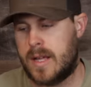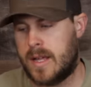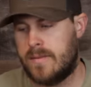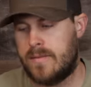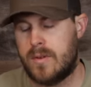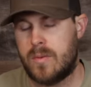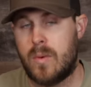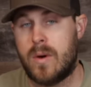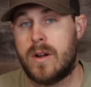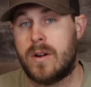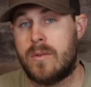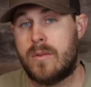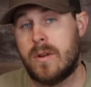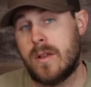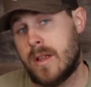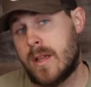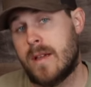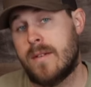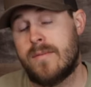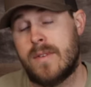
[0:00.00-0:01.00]
Like, if you want to
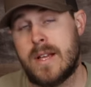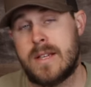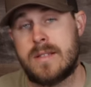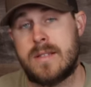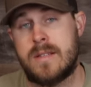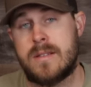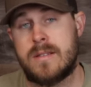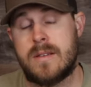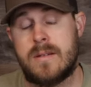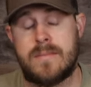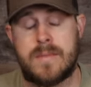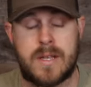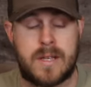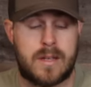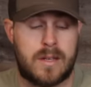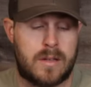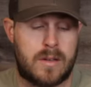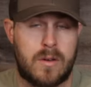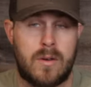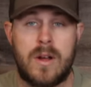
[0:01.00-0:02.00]
really invest in
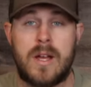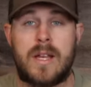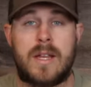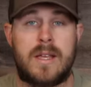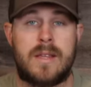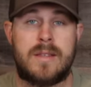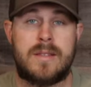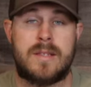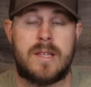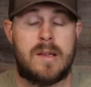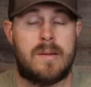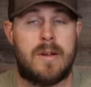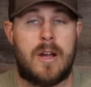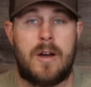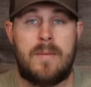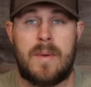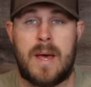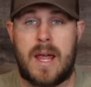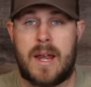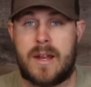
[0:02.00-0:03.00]
something, go ahead and get the
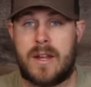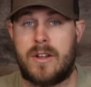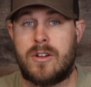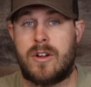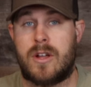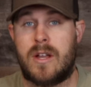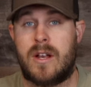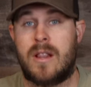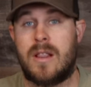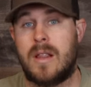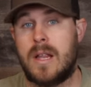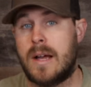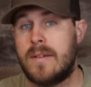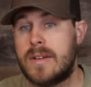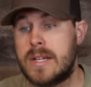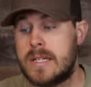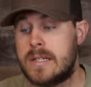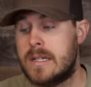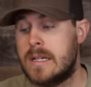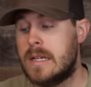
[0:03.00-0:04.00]
semi-automatic. You're gonna
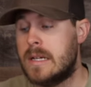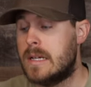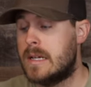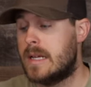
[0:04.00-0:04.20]
love it.